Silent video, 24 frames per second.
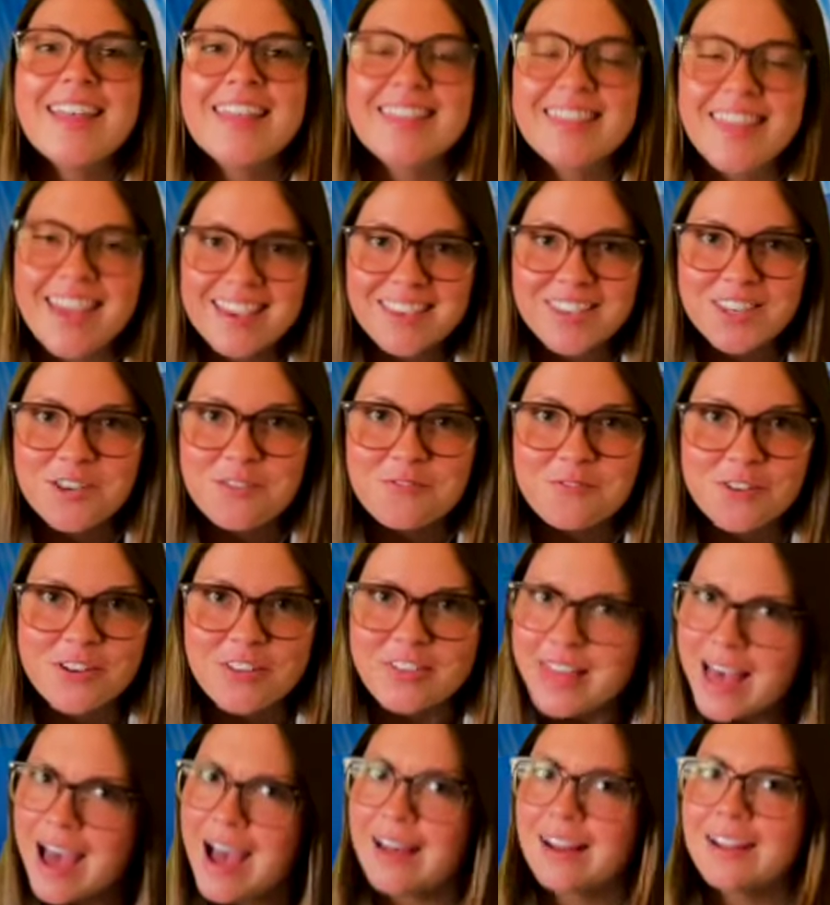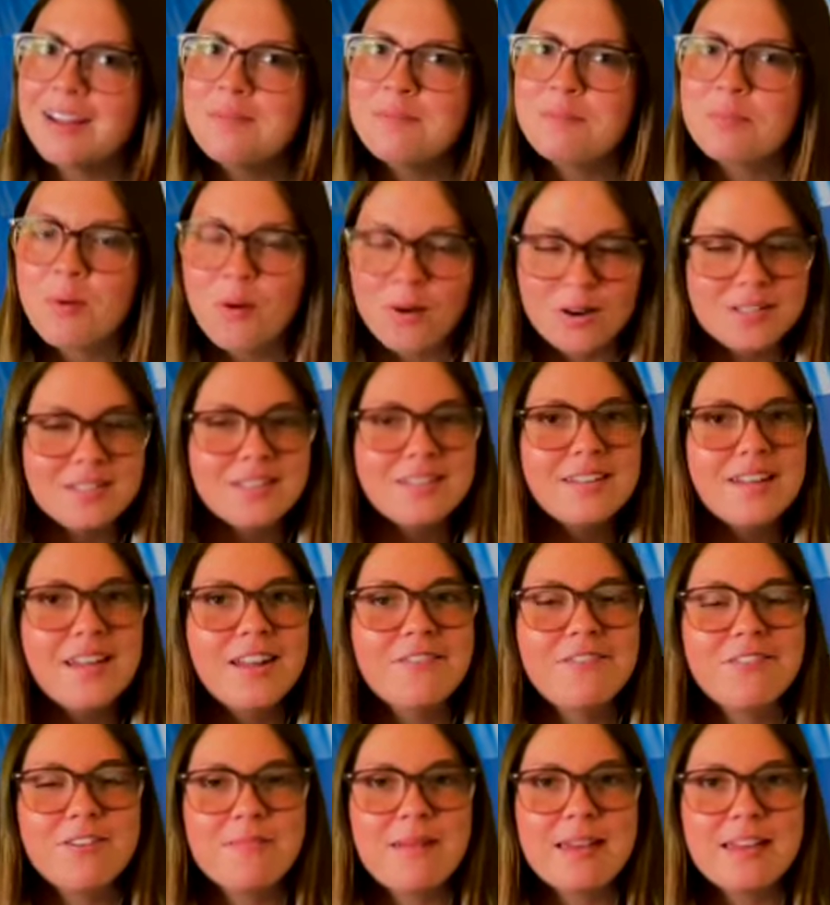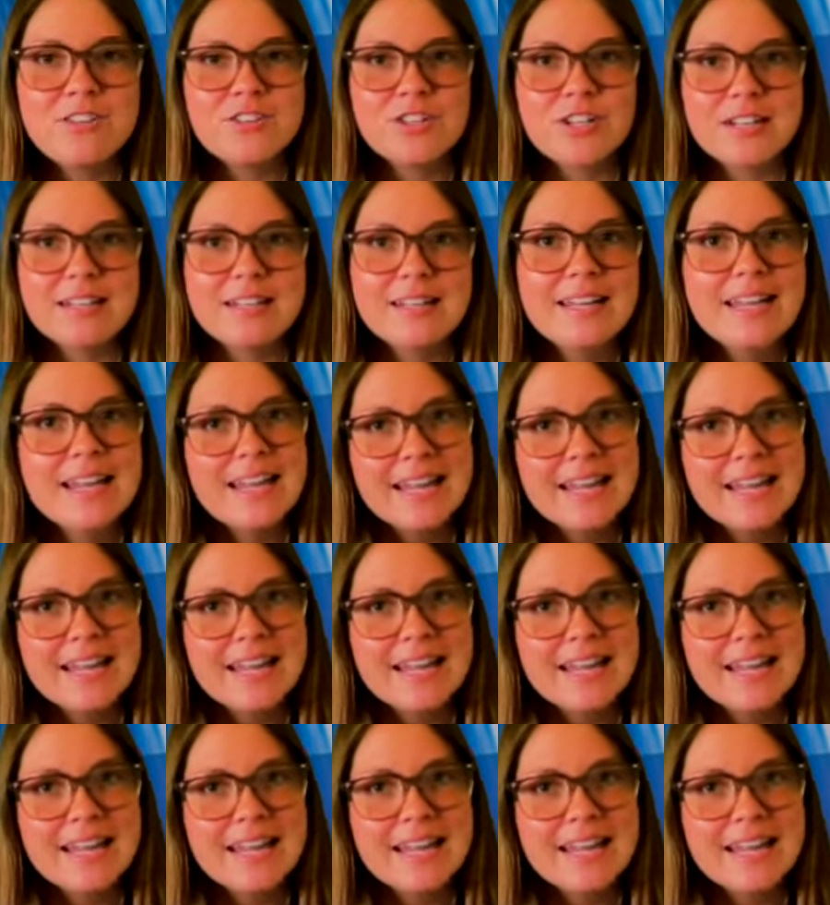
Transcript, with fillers: Thank you for that important information.